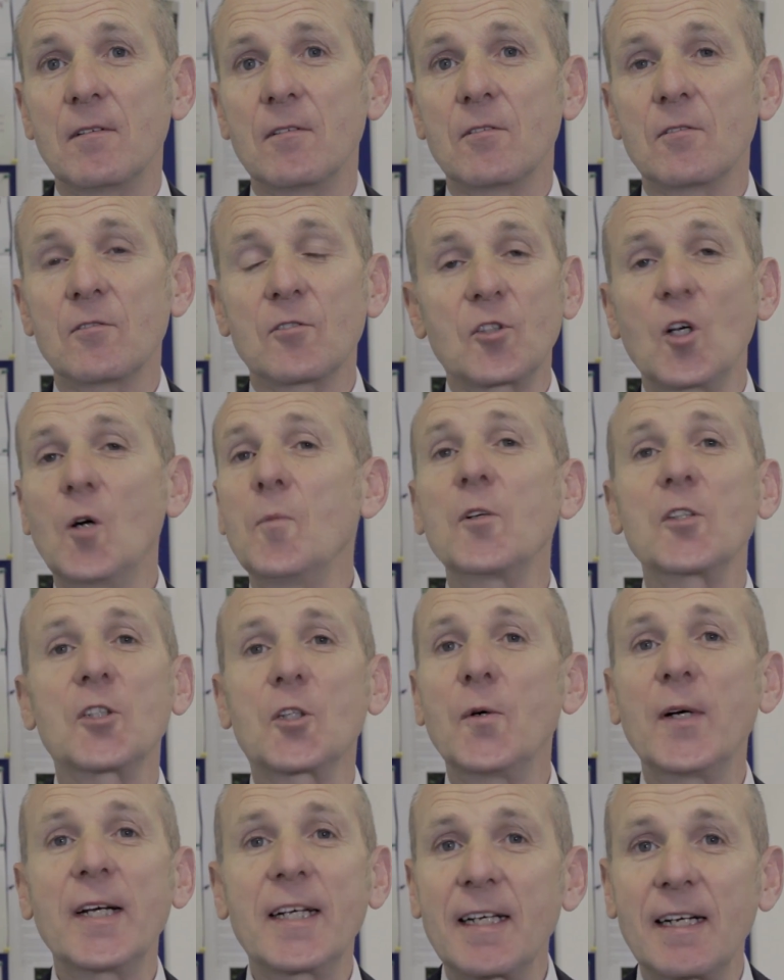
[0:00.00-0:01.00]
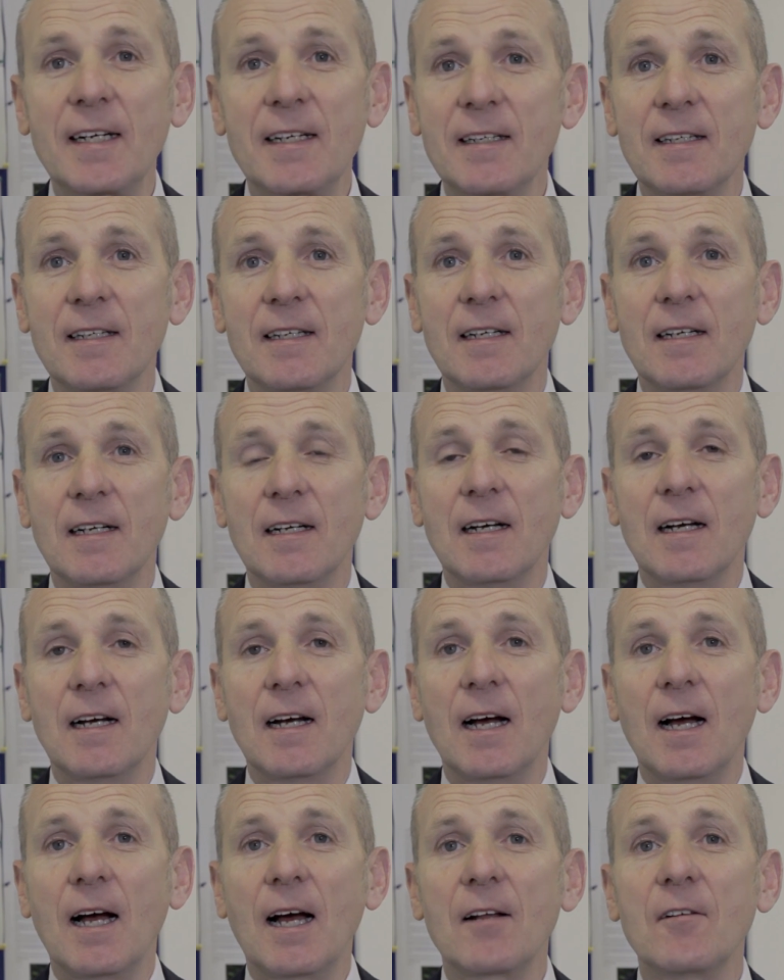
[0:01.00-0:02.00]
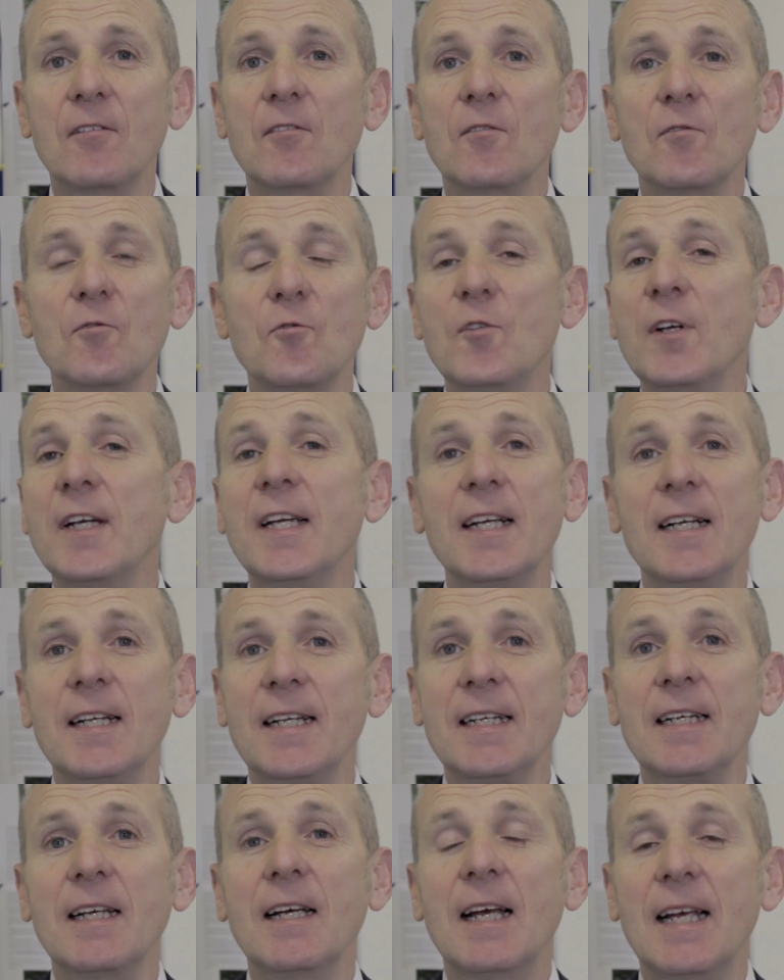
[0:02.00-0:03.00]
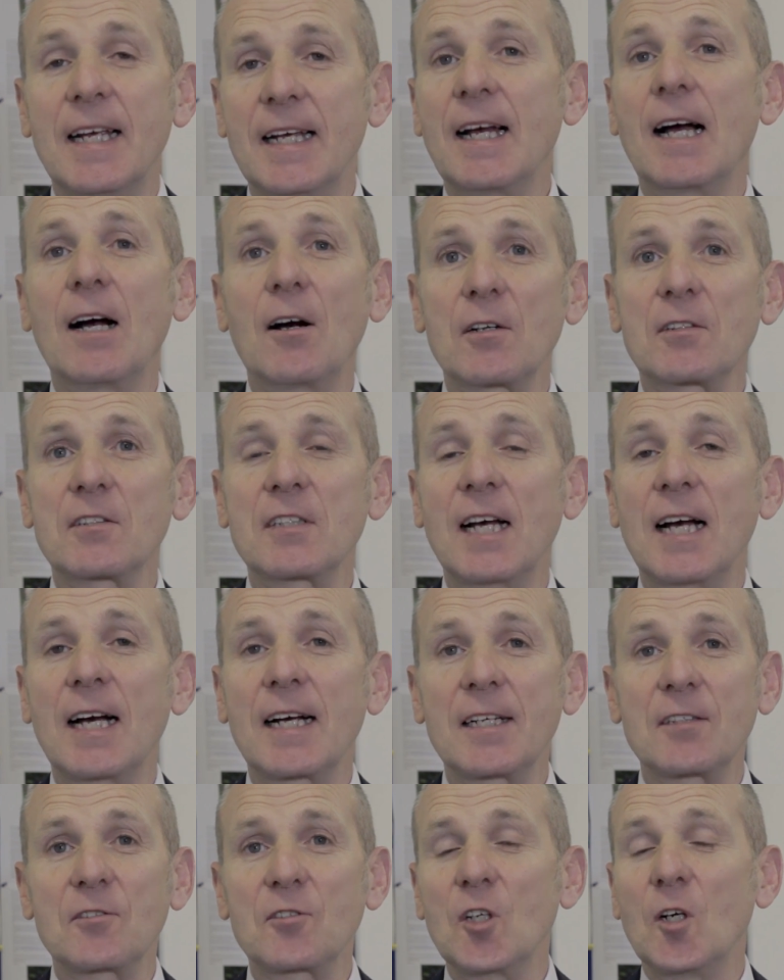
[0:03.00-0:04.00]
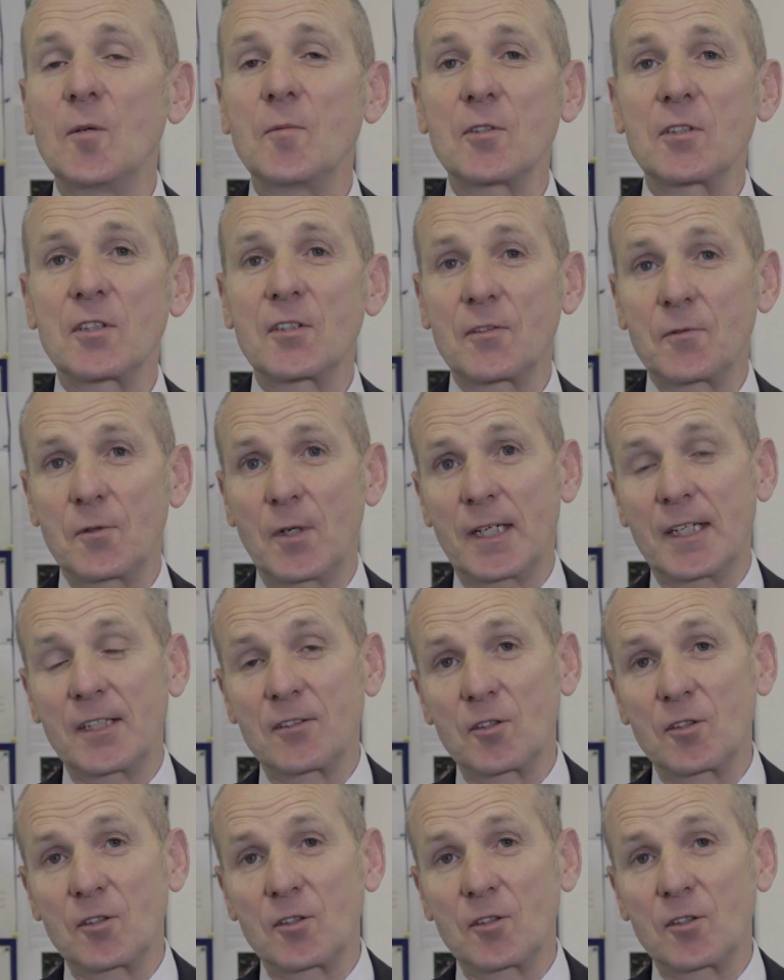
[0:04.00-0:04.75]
so much quicker and really hit our target so much quicker,